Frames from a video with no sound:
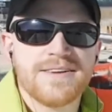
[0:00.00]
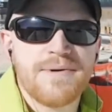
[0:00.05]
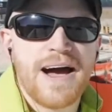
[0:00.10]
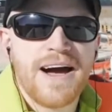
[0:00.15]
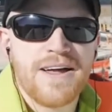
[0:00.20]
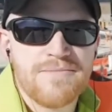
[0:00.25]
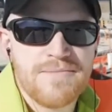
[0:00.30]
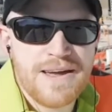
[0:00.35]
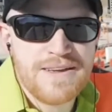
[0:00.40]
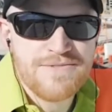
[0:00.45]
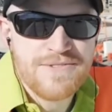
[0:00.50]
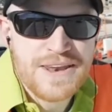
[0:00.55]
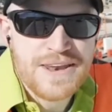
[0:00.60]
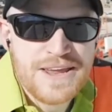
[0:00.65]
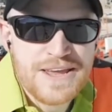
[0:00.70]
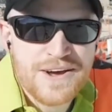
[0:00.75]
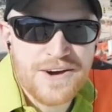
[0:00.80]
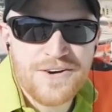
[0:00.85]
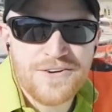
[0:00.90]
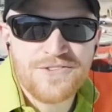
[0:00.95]
about in my
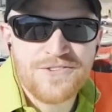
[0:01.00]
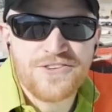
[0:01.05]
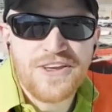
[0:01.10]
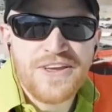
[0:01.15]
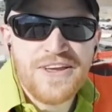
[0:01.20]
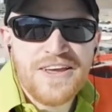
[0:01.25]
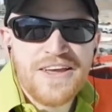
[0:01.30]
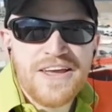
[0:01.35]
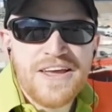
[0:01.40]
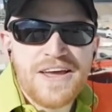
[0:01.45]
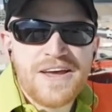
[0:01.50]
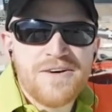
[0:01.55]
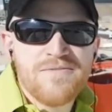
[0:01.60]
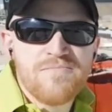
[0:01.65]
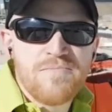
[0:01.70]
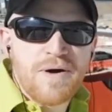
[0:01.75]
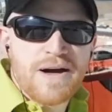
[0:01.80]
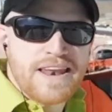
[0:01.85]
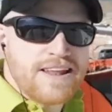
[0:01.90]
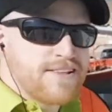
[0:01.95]
videos, but